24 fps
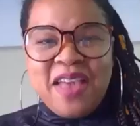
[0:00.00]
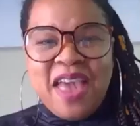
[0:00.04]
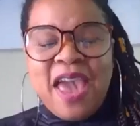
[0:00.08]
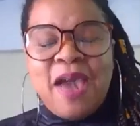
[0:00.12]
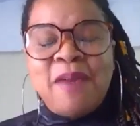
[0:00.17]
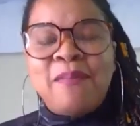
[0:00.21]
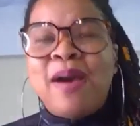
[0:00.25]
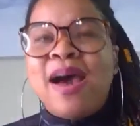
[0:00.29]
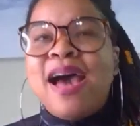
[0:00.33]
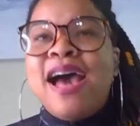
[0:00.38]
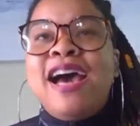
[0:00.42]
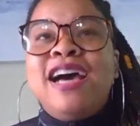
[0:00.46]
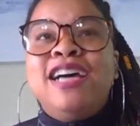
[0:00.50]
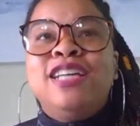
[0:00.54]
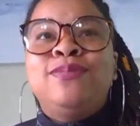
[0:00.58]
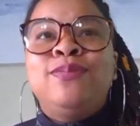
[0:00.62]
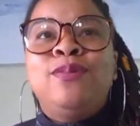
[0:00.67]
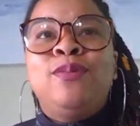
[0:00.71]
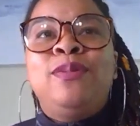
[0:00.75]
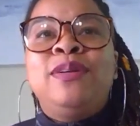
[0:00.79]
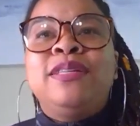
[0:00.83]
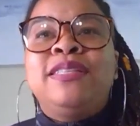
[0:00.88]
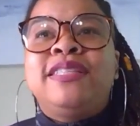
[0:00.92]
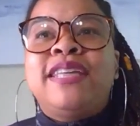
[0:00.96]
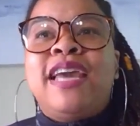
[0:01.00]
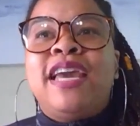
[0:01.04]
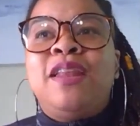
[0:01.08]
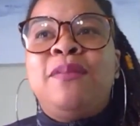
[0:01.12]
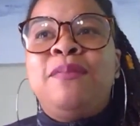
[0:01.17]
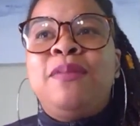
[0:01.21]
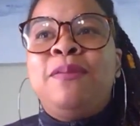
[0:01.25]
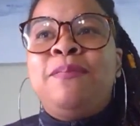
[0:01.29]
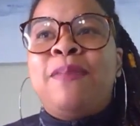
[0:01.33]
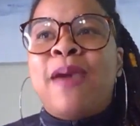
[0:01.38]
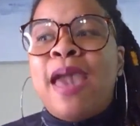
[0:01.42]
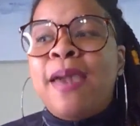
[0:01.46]
And my husband would say to me,
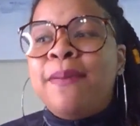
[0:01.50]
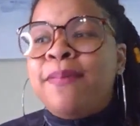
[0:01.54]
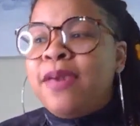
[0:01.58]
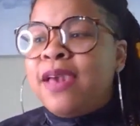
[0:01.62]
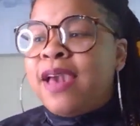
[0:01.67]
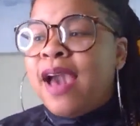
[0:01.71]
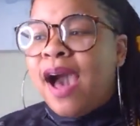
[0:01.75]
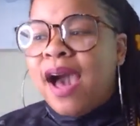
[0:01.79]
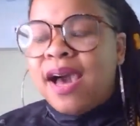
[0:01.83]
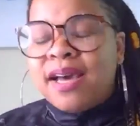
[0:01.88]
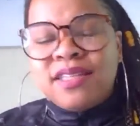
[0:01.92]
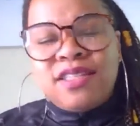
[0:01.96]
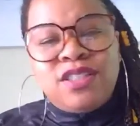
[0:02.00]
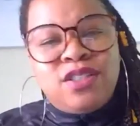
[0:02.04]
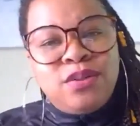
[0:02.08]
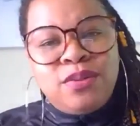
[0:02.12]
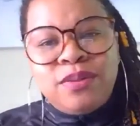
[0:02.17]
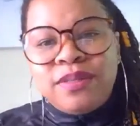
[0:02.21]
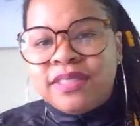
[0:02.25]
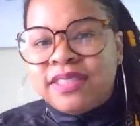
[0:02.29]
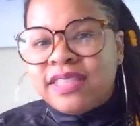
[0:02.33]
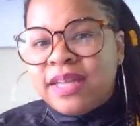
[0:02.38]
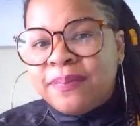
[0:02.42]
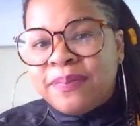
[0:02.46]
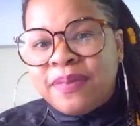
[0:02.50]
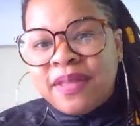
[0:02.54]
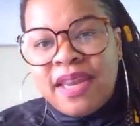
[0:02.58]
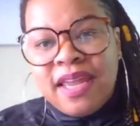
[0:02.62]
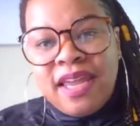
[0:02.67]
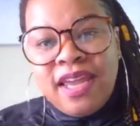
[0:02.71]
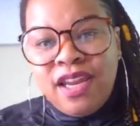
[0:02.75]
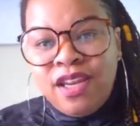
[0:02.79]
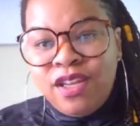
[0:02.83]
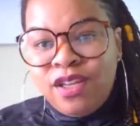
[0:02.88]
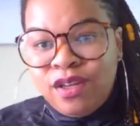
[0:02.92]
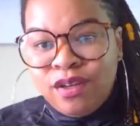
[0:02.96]
Baby, God's doing something
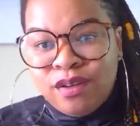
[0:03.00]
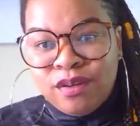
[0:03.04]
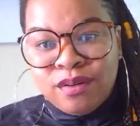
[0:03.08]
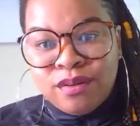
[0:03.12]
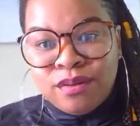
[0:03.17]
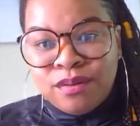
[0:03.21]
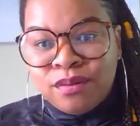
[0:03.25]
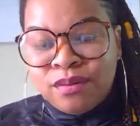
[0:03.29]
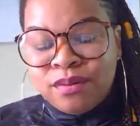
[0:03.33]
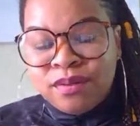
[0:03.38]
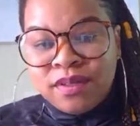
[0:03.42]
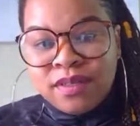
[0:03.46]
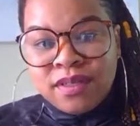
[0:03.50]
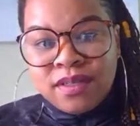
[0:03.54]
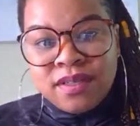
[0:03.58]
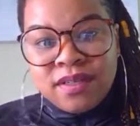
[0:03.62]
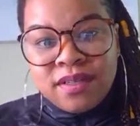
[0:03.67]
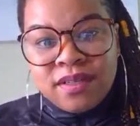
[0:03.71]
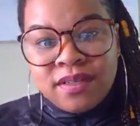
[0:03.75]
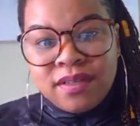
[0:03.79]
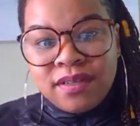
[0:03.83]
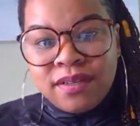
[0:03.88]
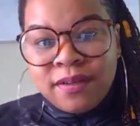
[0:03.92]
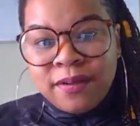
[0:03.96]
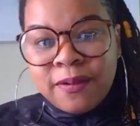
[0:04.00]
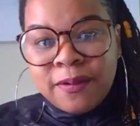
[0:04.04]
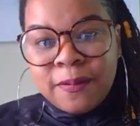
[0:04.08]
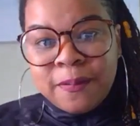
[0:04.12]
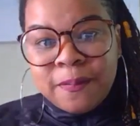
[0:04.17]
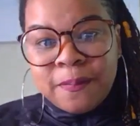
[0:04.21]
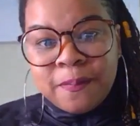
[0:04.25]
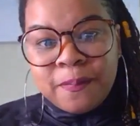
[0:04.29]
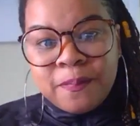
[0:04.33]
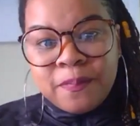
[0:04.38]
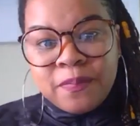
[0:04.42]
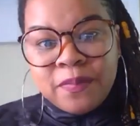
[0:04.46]
in you.
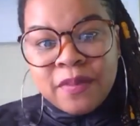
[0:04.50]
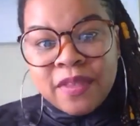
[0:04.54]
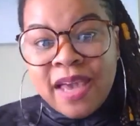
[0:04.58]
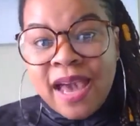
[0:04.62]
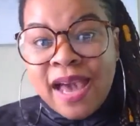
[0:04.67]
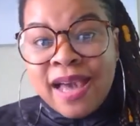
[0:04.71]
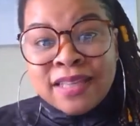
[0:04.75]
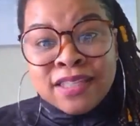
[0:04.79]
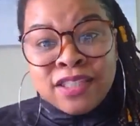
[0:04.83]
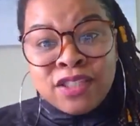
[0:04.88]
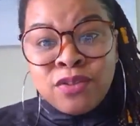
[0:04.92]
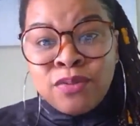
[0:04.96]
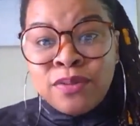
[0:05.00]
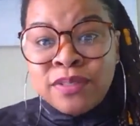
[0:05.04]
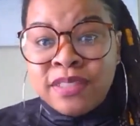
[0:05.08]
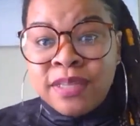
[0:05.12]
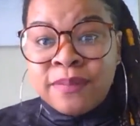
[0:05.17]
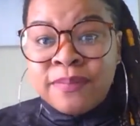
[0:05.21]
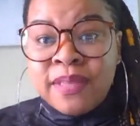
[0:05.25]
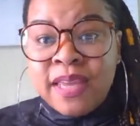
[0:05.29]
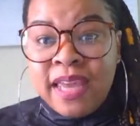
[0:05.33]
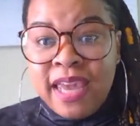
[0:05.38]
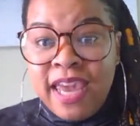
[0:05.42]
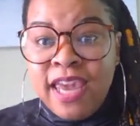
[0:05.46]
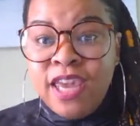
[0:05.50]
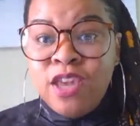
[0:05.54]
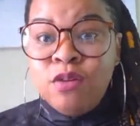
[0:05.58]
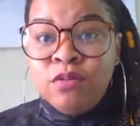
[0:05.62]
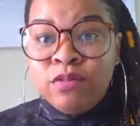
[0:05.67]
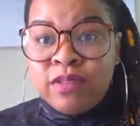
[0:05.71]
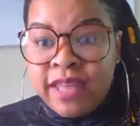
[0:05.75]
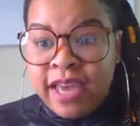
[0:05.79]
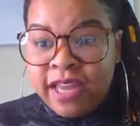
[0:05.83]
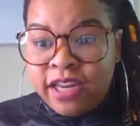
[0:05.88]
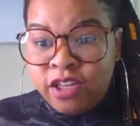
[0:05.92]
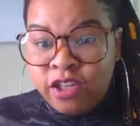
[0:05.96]
God's doing something in you
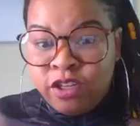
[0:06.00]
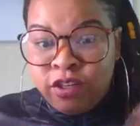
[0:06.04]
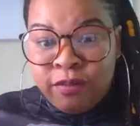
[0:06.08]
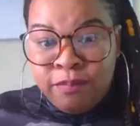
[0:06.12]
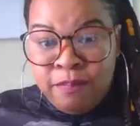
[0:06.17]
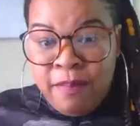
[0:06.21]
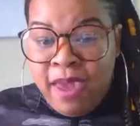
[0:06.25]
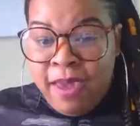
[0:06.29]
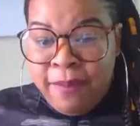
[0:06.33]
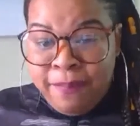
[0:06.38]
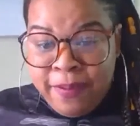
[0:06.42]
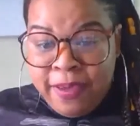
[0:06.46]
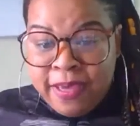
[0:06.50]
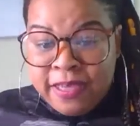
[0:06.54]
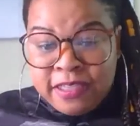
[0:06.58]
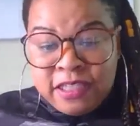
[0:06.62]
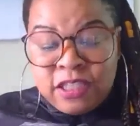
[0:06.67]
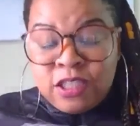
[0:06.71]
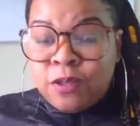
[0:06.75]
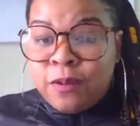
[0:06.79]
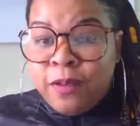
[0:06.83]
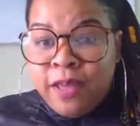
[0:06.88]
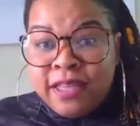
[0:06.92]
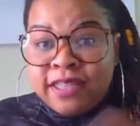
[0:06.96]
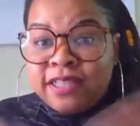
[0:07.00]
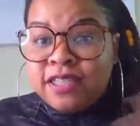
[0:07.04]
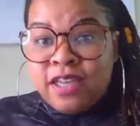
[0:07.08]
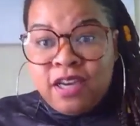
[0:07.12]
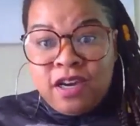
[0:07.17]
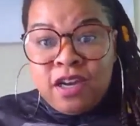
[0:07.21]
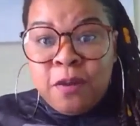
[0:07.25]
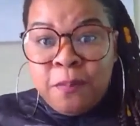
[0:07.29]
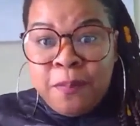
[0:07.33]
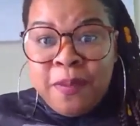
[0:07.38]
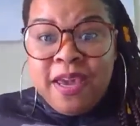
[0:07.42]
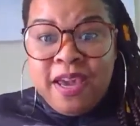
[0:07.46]
that maybe it's it's
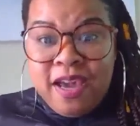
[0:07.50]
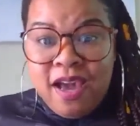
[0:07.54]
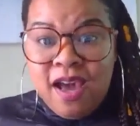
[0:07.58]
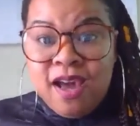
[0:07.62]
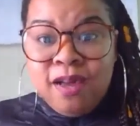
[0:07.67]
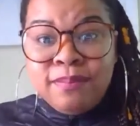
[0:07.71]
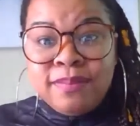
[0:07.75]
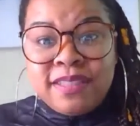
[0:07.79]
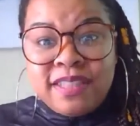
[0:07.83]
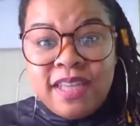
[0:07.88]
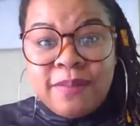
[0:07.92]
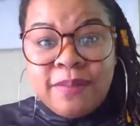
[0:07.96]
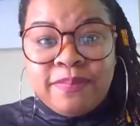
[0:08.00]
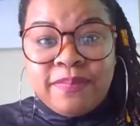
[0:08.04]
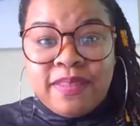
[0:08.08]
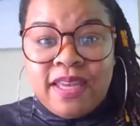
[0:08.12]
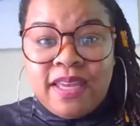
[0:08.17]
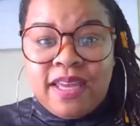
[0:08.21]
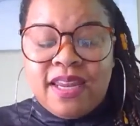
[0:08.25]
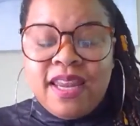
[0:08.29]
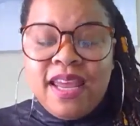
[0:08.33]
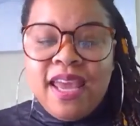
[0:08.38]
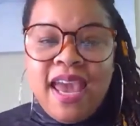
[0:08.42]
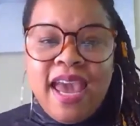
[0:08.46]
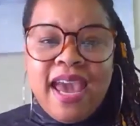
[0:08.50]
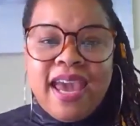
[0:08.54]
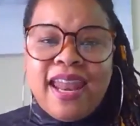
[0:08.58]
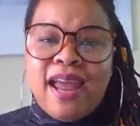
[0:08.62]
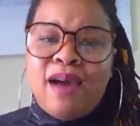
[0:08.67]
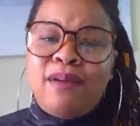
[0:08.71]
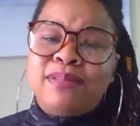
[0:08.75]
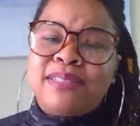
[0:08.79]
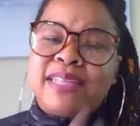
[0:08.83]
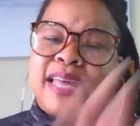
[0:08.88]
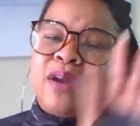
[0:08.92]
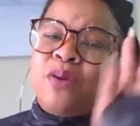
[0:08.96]
gonna become something. And I
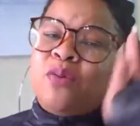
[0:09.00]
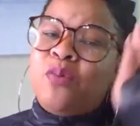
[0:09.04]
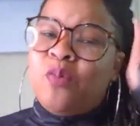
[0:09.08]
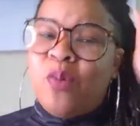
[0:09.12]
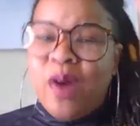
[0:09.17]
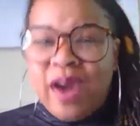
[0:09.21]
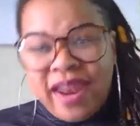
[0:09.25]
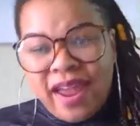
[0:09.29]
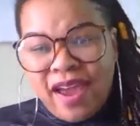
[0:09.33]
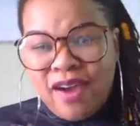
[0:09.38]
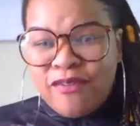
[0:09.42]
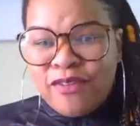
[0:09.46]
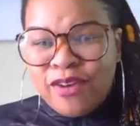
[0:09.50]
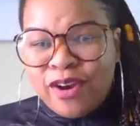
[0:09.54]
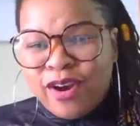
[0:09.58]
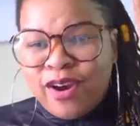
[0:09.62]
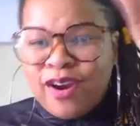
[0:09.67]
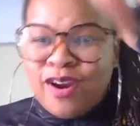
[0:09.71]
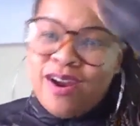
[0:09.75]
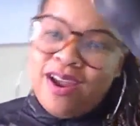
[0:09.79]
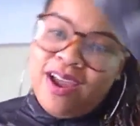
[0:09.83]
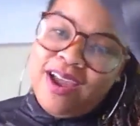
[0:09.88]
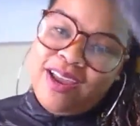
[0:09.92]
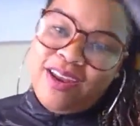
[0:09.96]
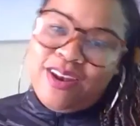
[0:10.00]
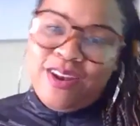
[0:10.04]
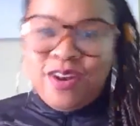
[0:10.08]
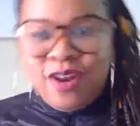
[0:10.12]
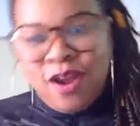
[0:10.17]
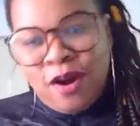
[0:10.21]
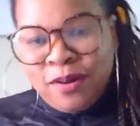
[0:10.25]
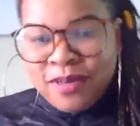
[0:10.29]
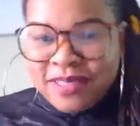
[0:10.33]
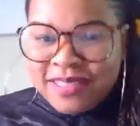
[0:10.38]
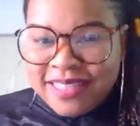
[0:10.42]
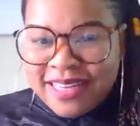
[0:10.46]
was like, whatever, no,
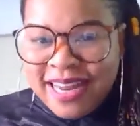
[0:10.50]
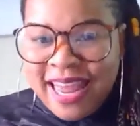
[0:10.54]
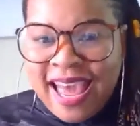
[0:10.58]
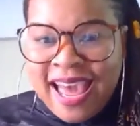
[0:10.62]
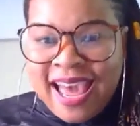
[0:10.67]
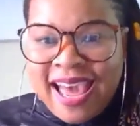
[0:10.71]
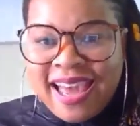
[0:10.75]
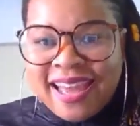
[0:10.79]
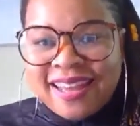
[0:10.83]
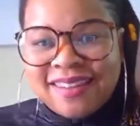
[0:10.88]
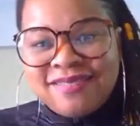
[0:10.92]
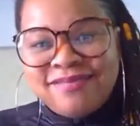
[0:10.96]
it's not.